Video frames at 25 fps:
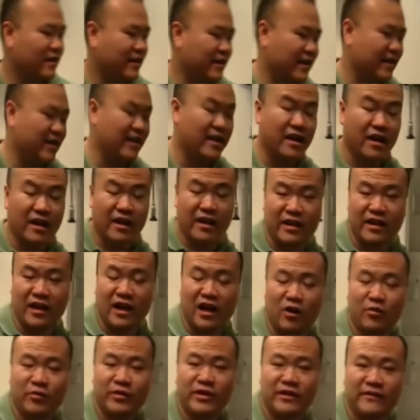and
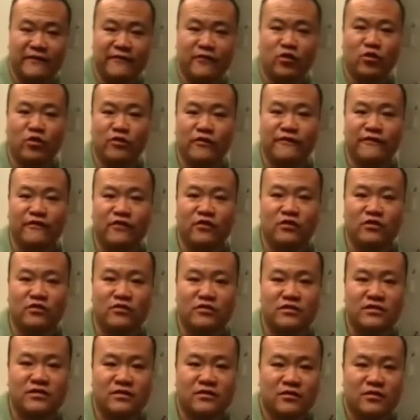how we can cool
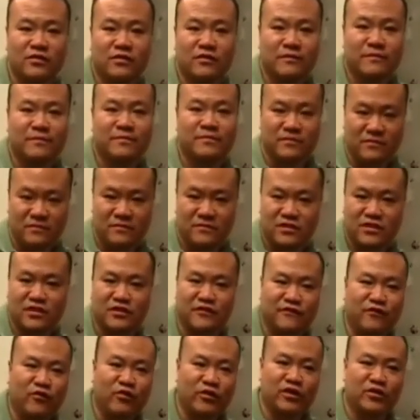foods
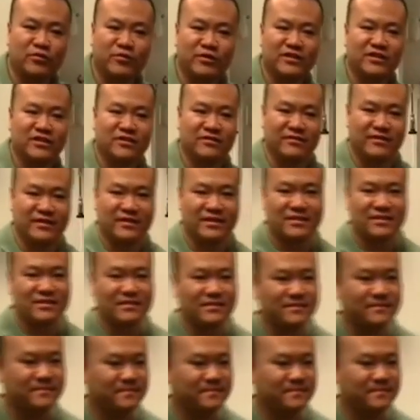to 41 degrees.